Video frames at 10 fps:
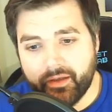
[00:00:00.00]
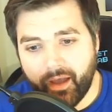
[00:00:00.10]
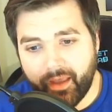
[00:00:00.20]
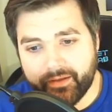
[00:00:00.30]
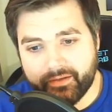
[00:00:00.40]

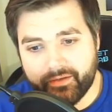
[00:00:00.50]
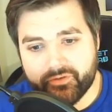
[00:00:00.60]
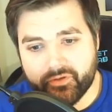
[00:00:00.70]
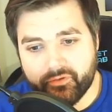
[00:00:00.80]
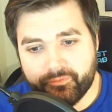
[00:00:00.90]
and it
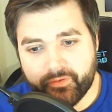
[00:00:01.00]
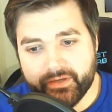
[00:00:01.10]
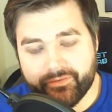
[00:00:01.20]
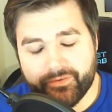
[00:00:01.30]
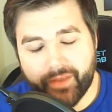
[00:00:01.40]
gives you free
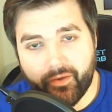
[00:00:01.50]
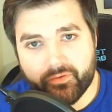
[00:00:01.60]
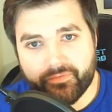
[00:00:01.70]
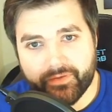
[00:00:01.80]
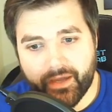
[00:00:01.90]
dividend
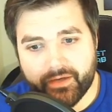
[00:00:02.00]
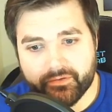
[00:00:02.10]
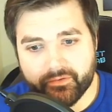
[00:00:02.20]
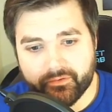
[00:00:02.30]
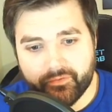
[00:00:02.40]
notifications.